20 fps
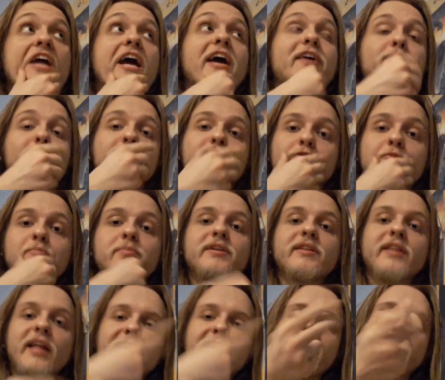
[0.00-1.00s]
I have also
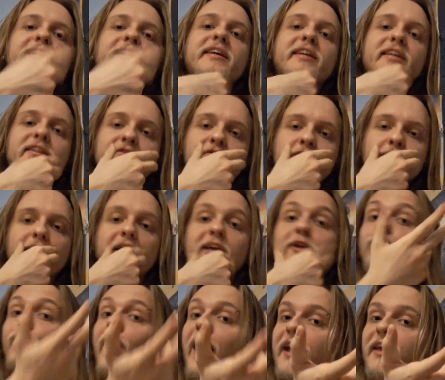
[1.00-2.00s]
been like getting into like
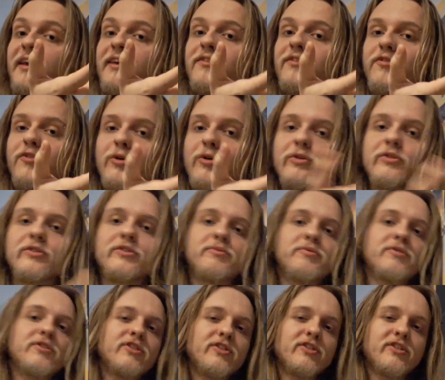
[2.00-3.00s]
Riot, of course,
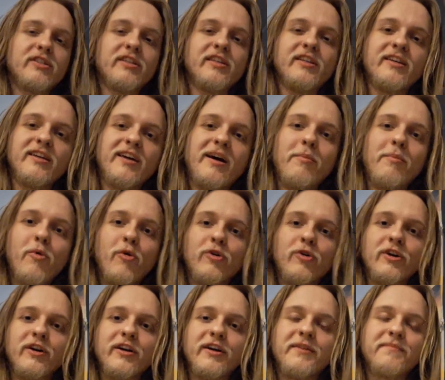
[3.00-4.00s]
which is a
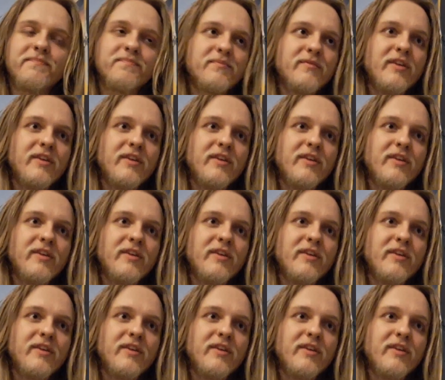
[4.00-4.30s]
more